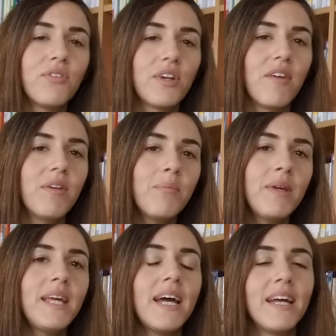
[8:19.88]
for having
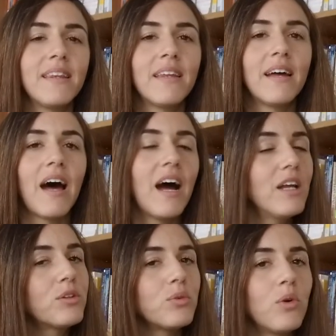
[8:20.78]
me, and
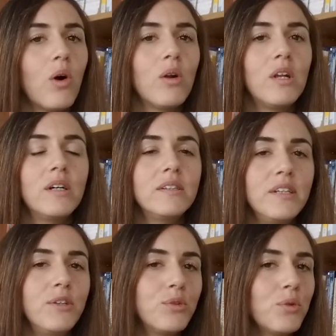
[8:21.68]
hi to all the
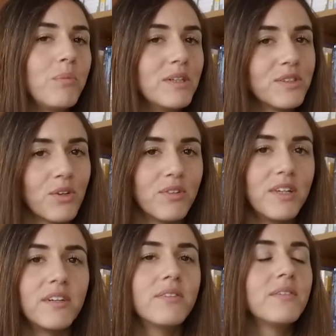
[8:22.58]
YouTubers over
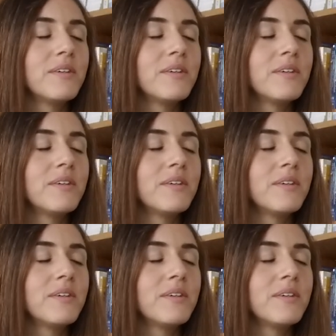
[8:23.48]
there.